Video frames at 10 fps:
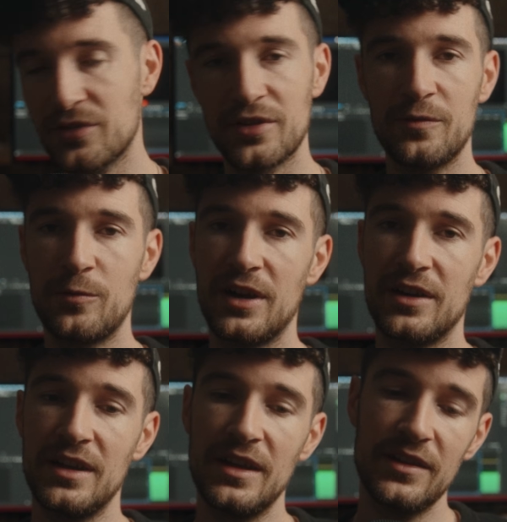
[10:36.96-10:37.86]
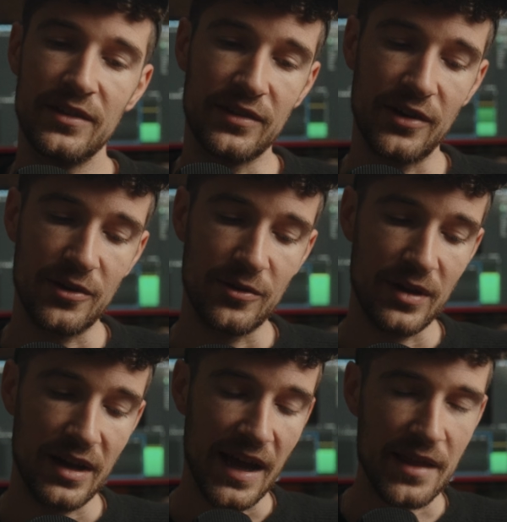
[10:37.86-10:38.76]
software.
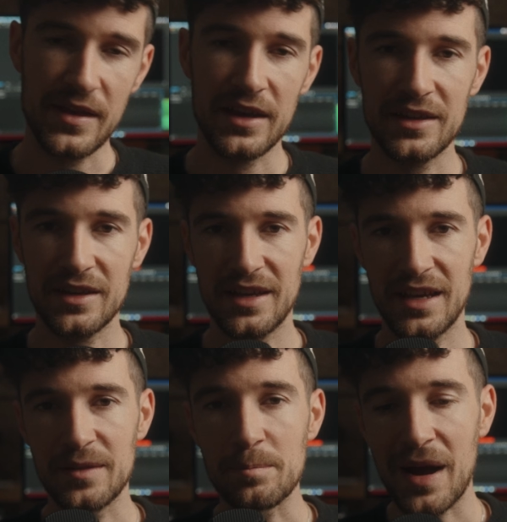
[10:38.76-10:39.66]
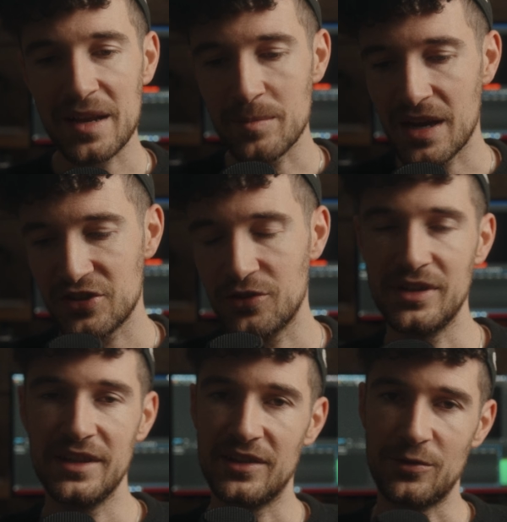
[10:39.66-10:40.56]
So I think it might match your
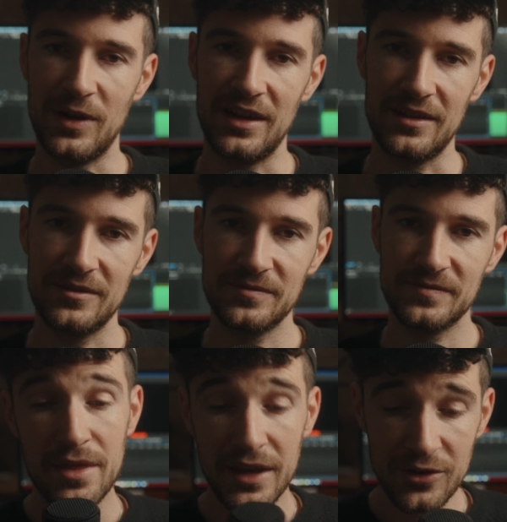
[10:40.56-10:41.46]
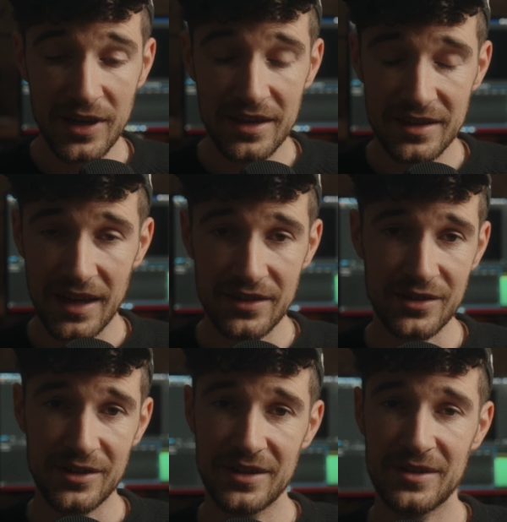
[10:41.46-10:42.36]
needs as well. Thank you again,
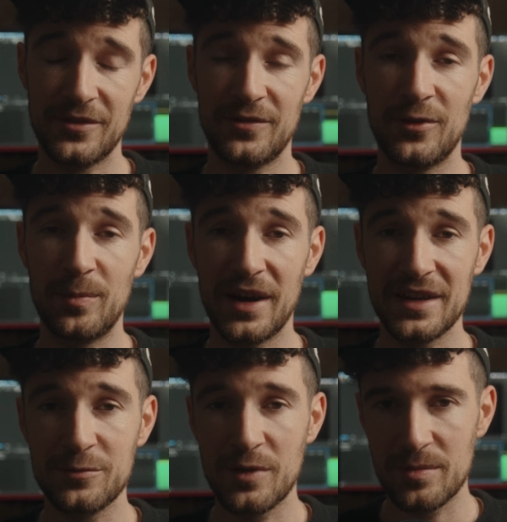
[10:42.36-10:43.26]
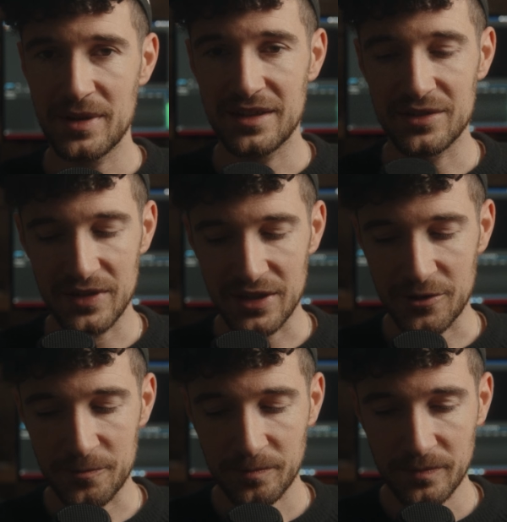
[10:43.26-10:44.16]
Dehancer, for partnering with me in this video.